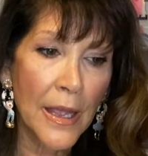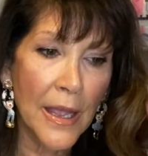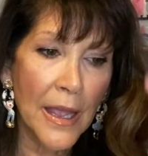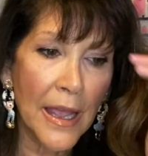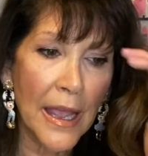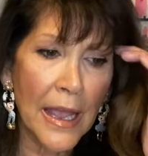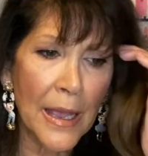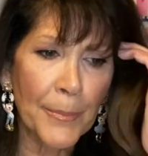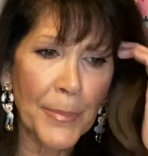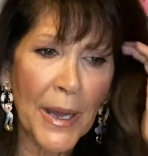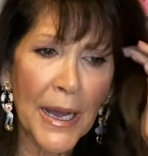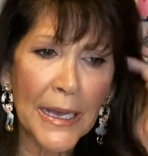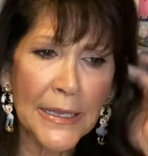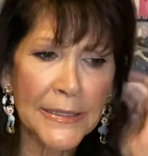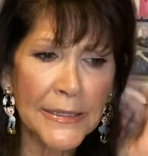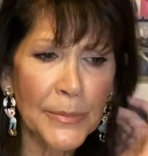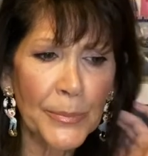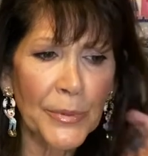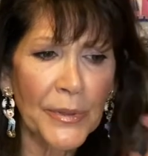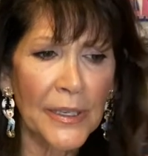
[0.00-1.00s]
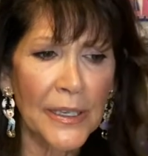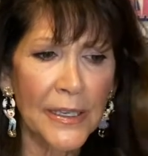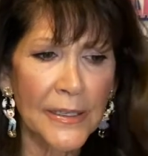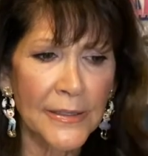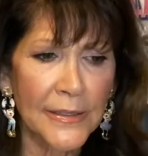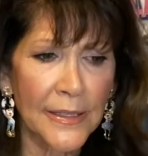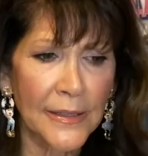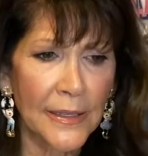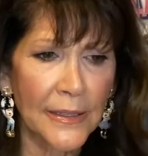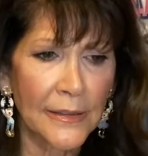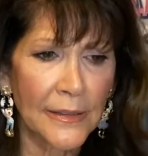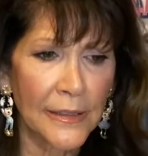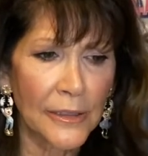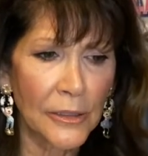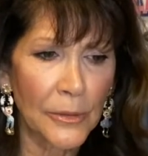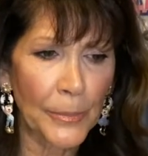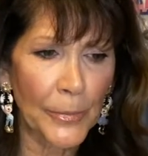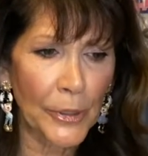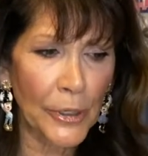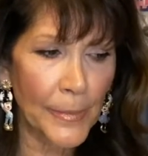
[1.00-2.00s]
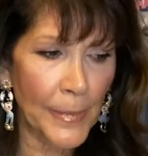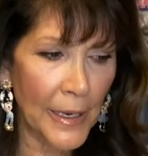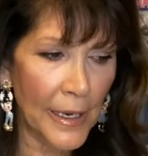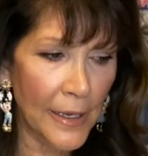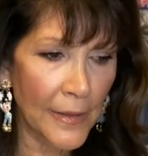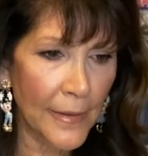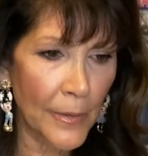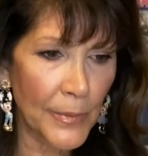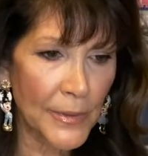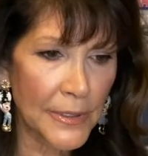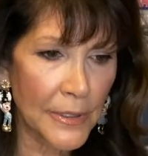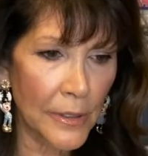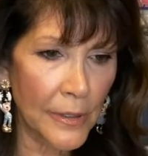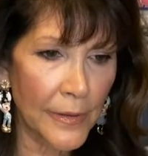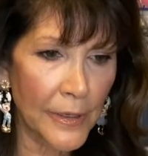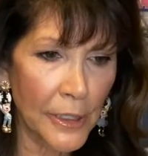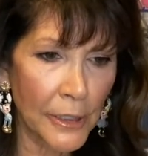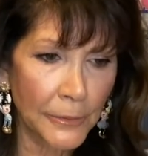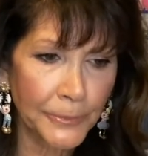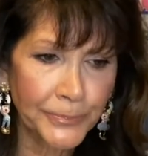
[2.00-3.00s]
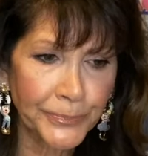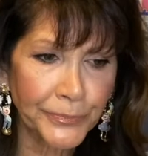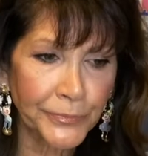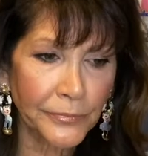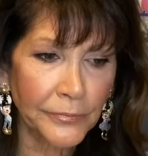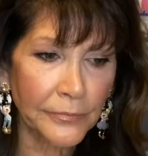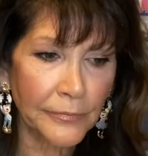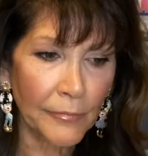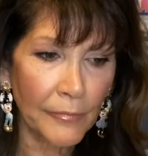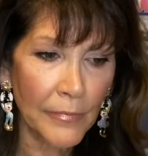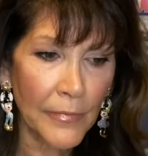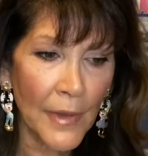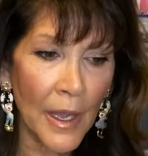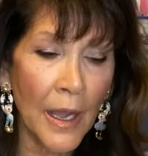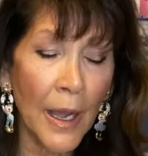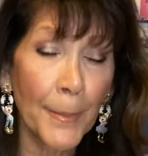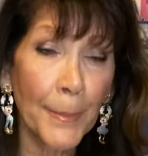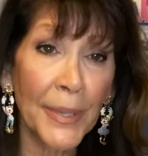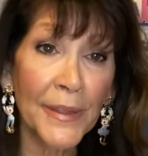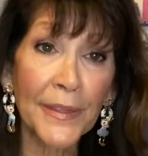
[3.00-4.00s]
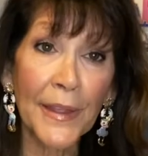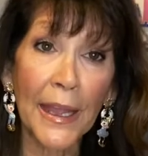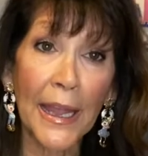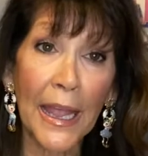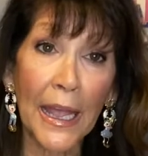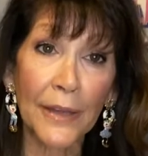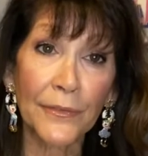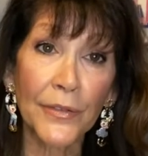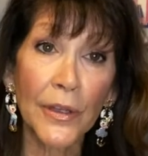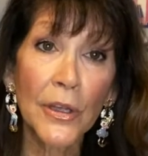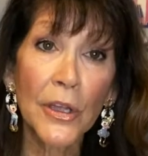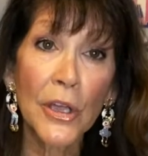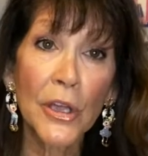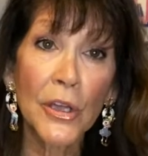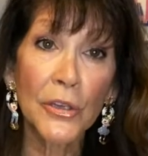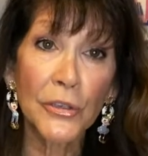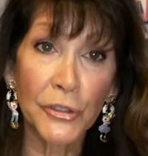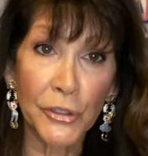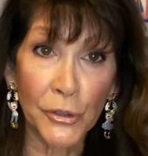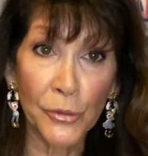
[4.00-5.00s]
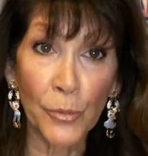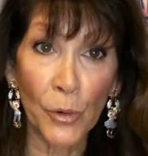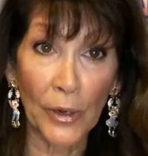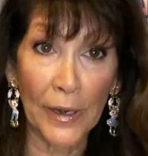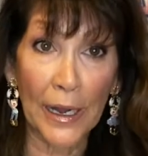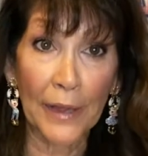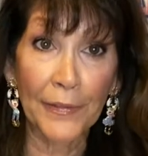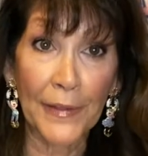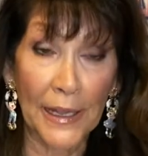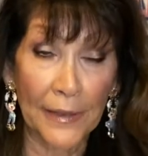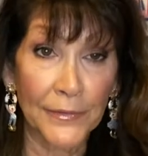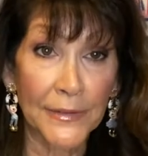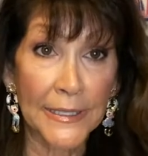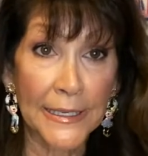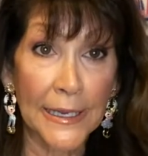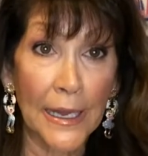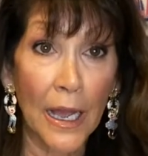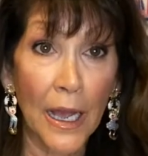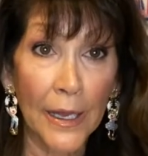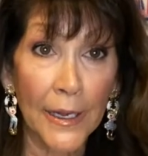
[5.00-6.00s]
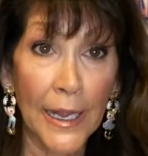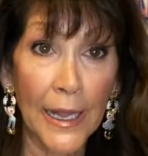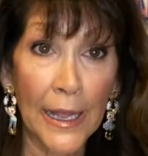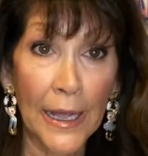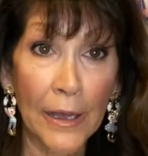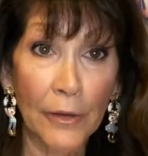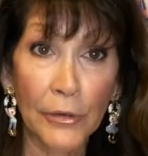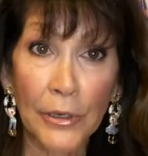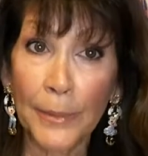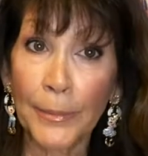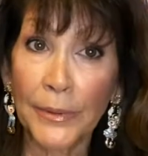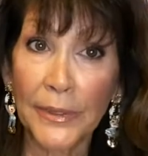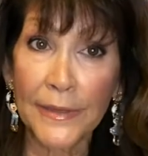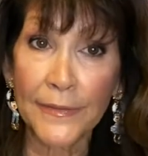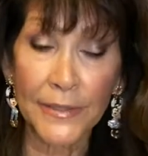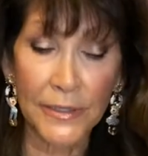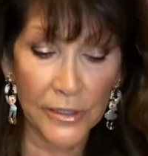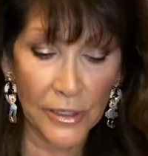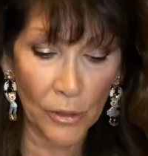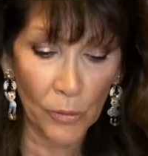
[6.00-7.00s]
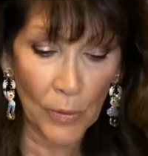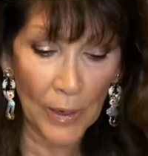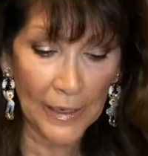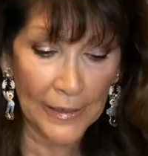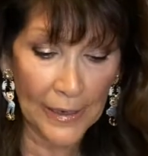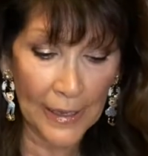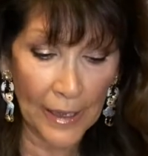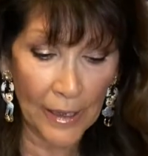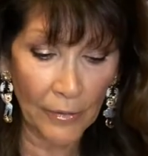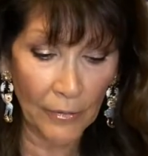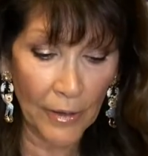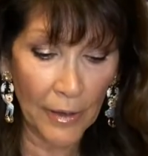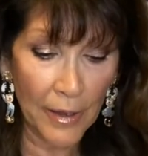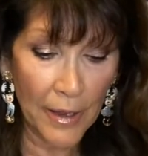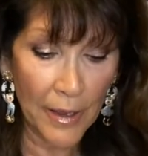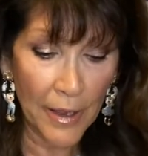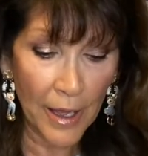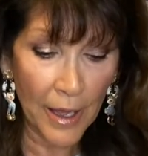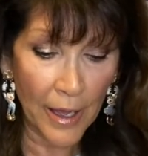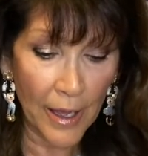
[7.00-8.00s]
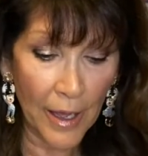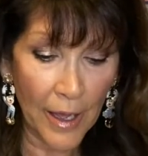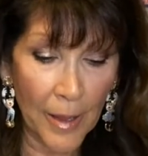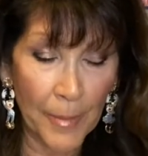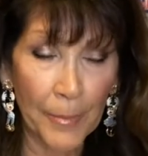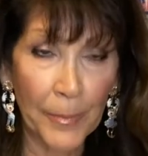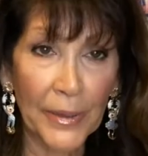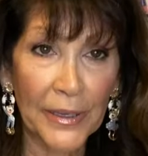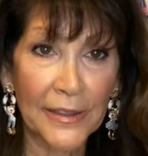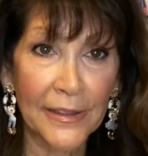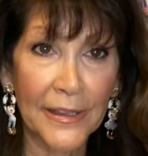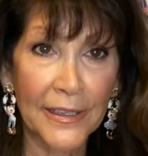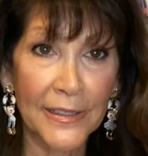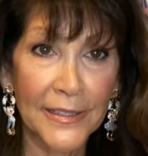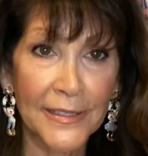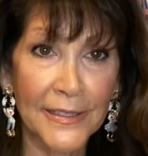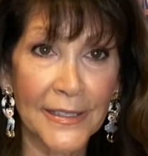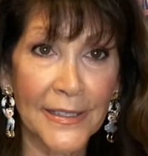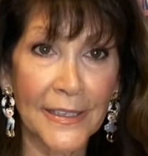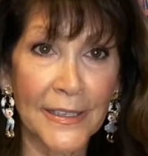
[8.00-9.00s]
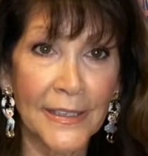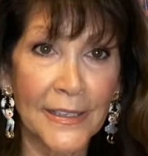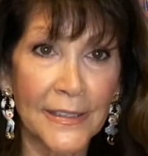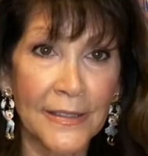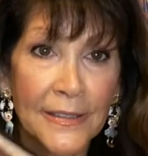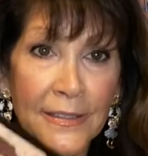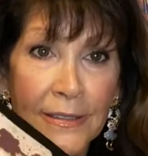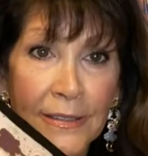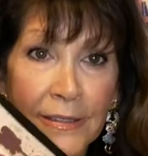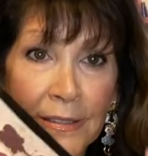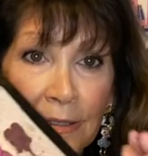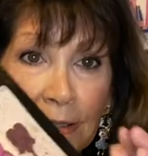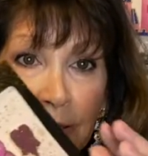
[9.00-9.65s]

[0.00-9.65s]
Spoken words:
and possibly, is it the Little Mermaid that was on there? But they have two more out. They have Tiana out, and I believe Snow White out. But this is